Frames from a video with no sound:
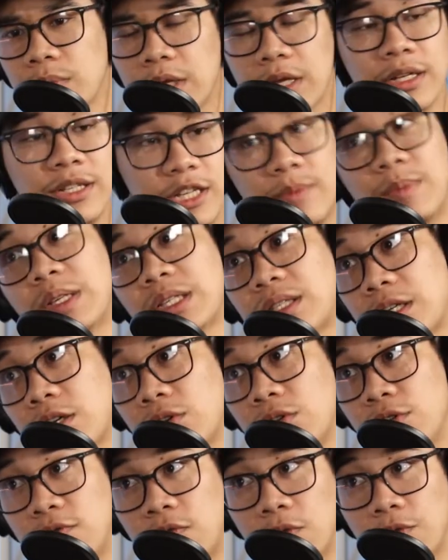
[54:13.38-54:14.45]
Demon Slayer
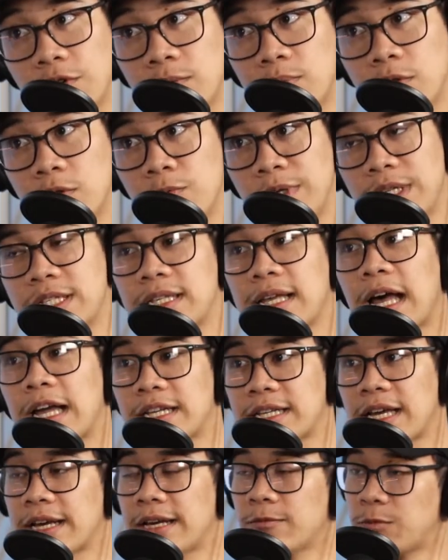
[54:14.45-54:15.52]
and Ufotable, we just had
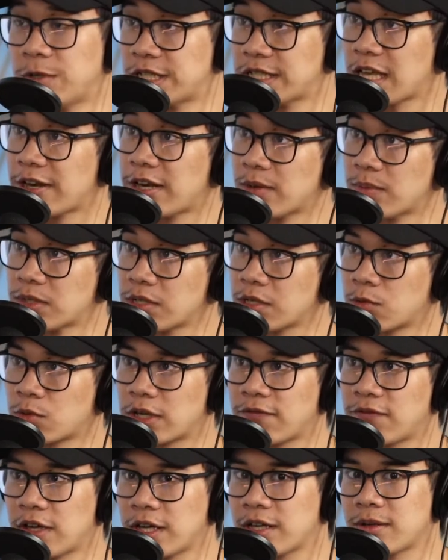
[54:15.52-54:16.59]
an episode
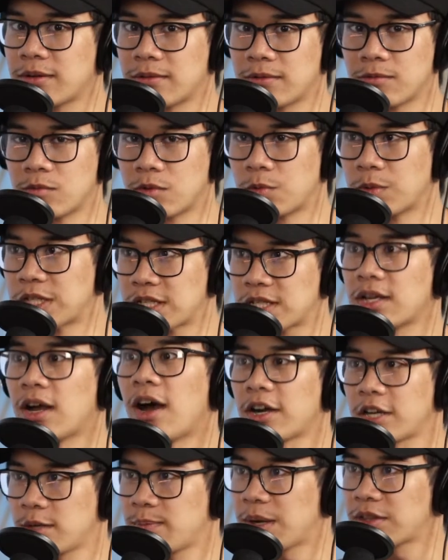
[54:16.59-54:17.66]
where we just
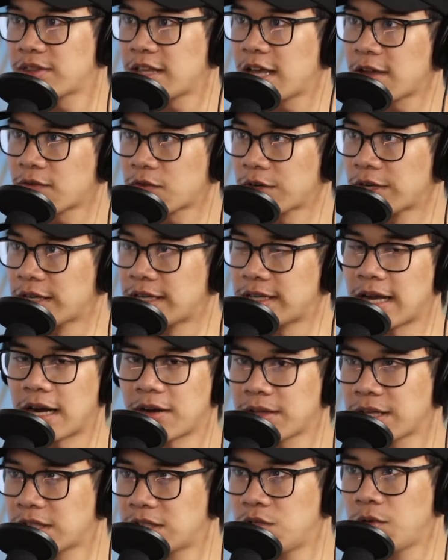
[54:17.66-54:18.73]
talked about that for an entire
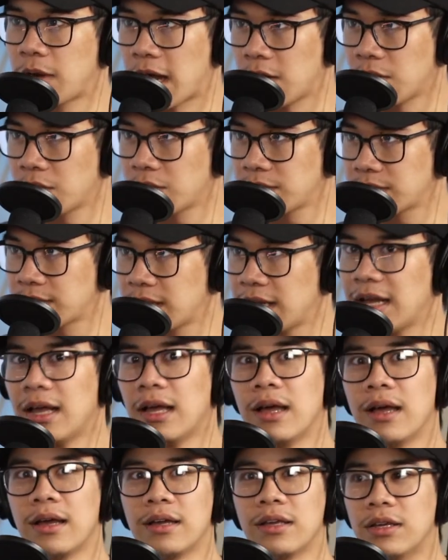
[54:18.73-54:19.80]
like 2 hours,
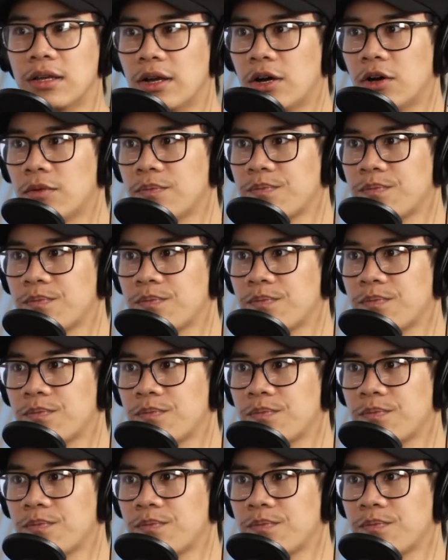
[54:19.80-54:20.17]
you know.